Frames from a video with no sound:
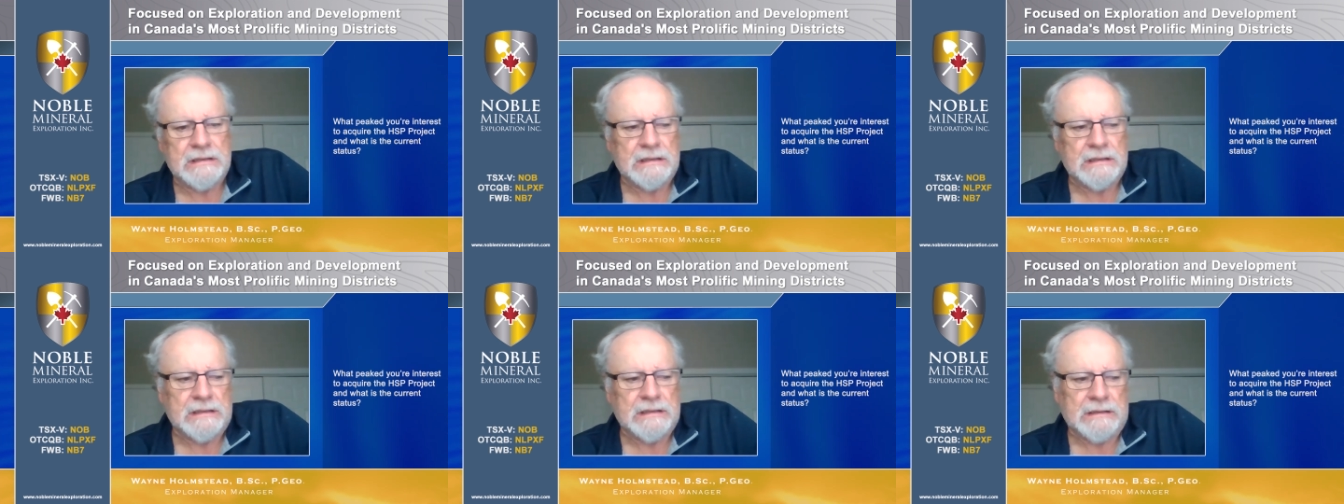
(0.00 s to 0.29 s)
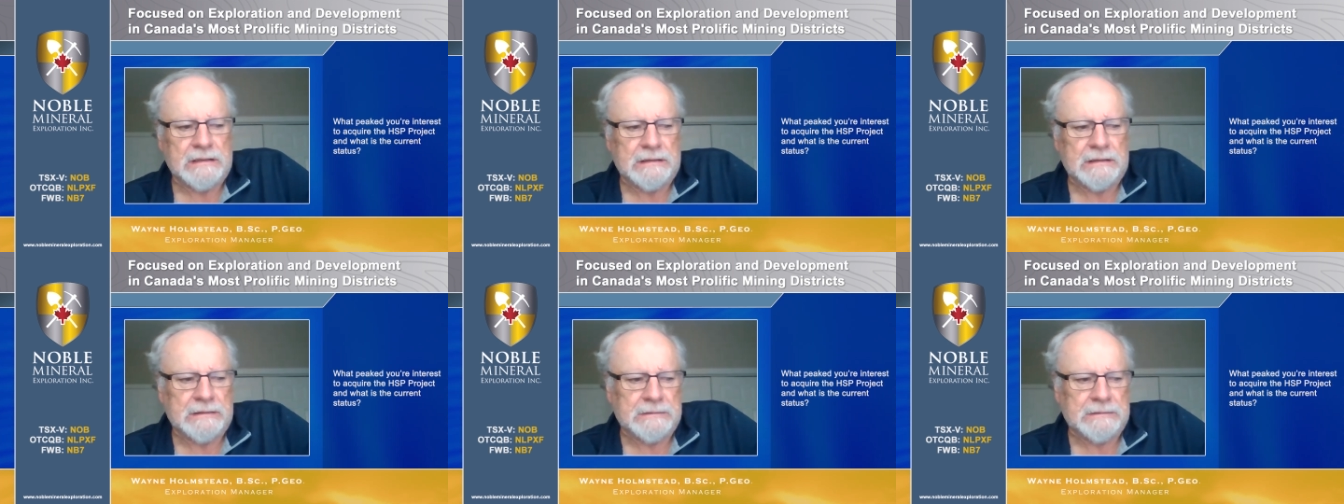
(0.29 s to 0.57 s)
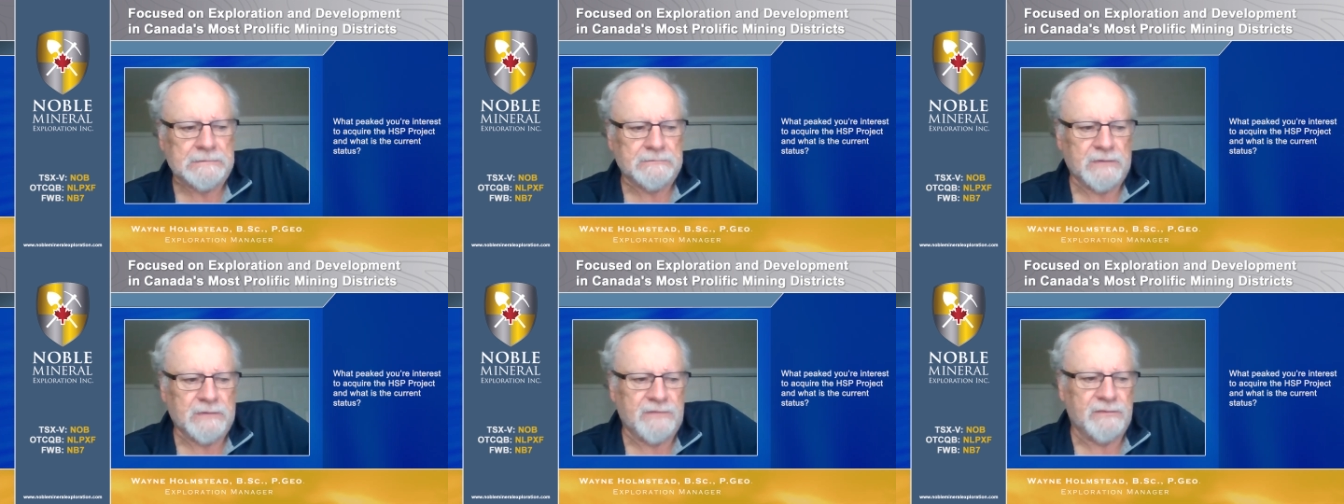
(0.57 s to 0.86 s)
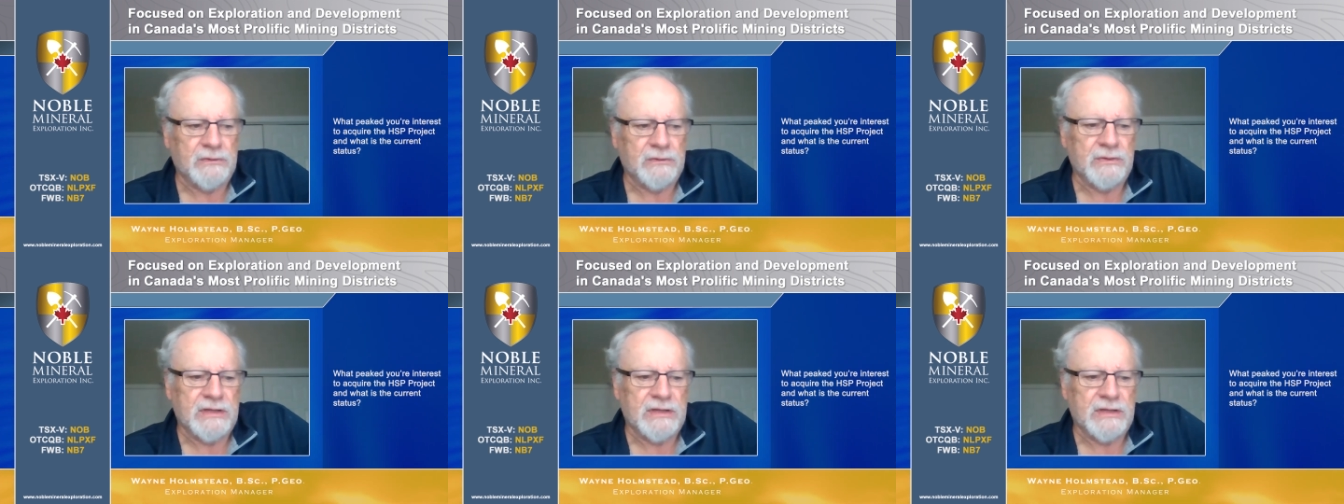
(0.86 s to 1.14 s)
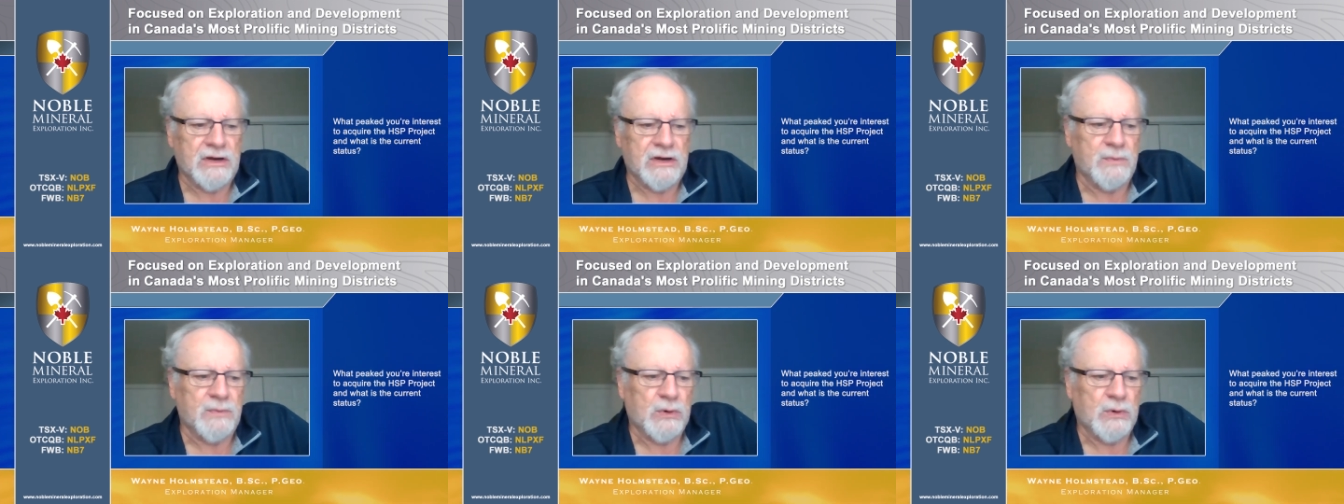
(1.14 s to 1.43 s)
Um, we flew the
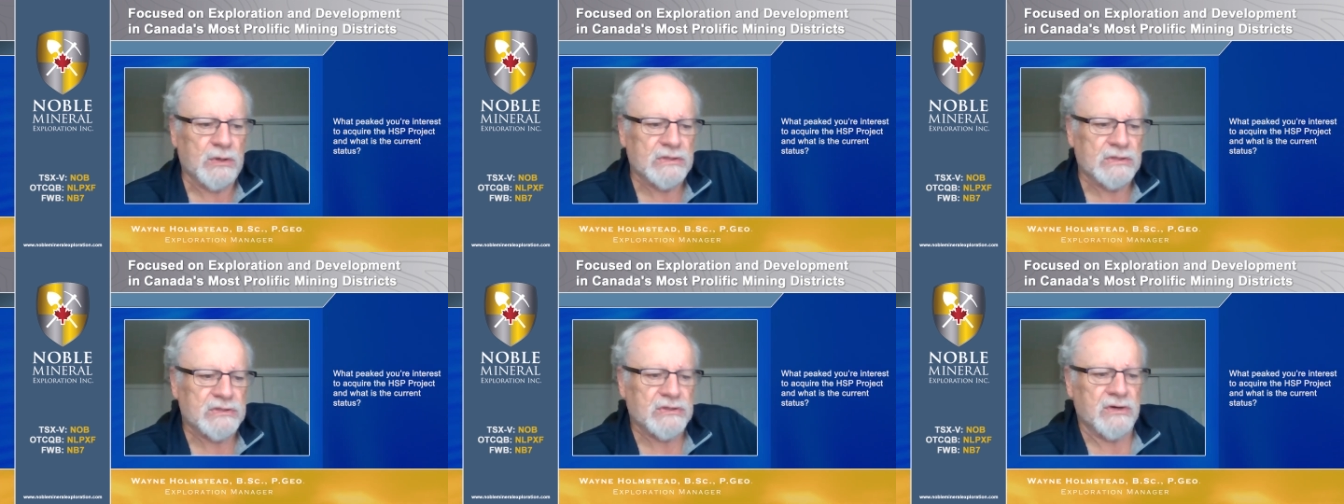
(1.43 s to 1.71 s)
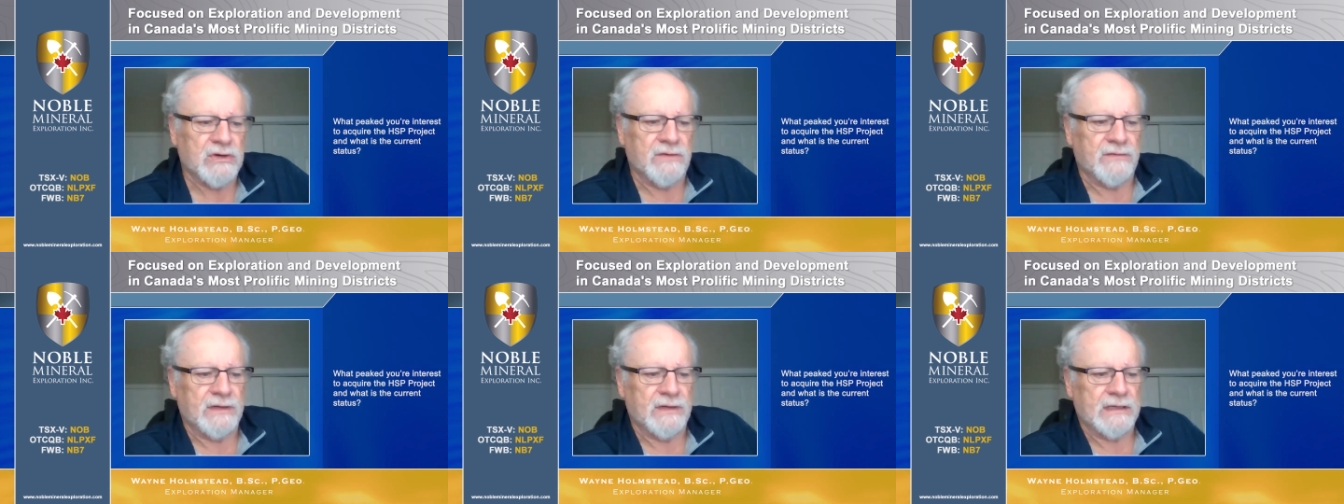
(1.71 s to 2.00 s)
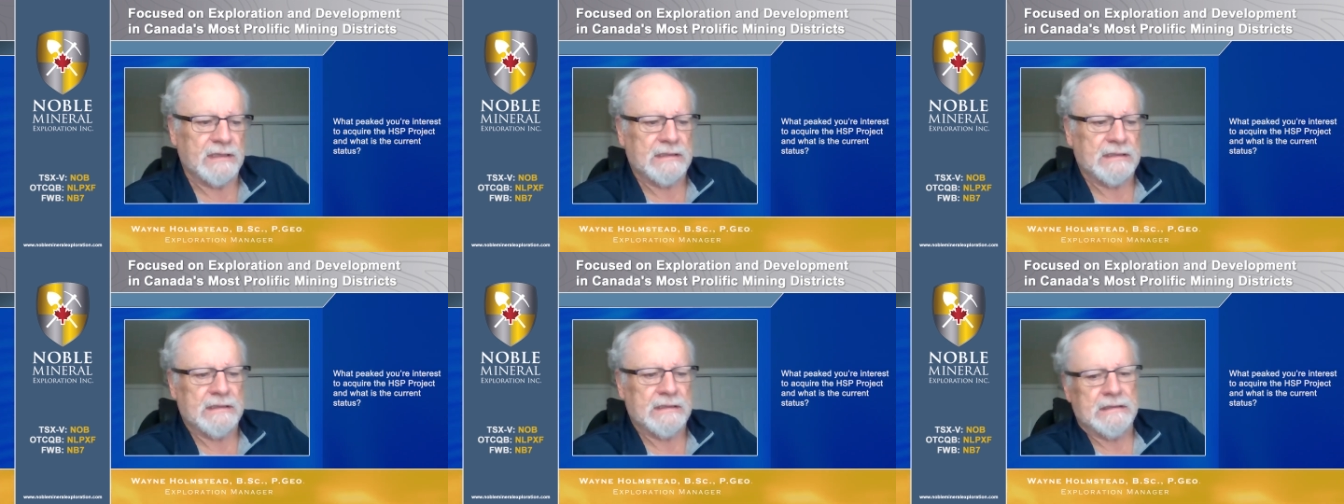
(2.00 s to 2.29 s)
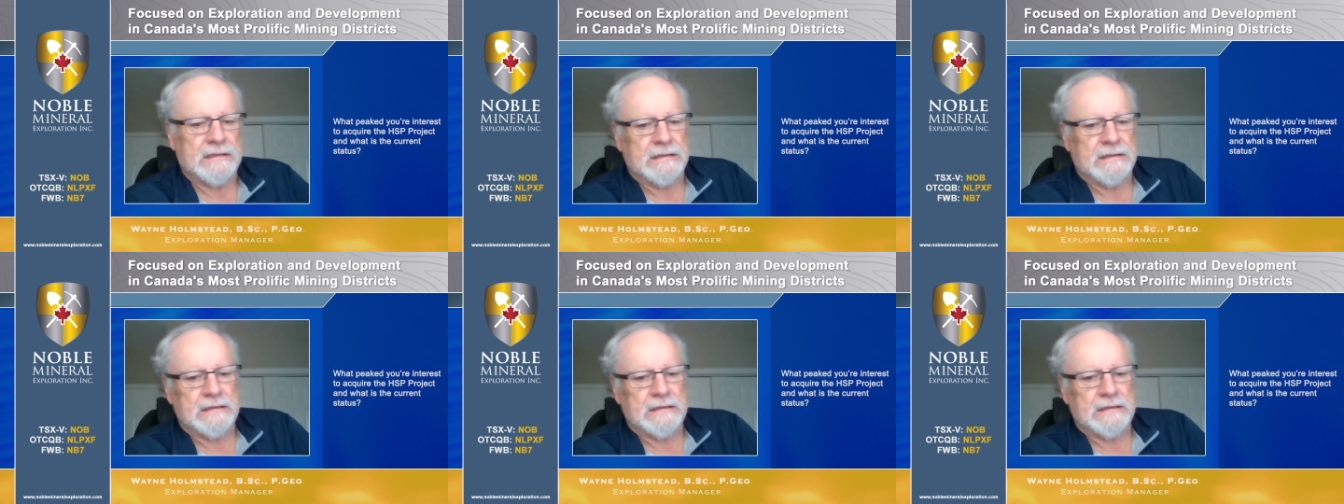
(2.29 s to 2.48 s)
airborne survey.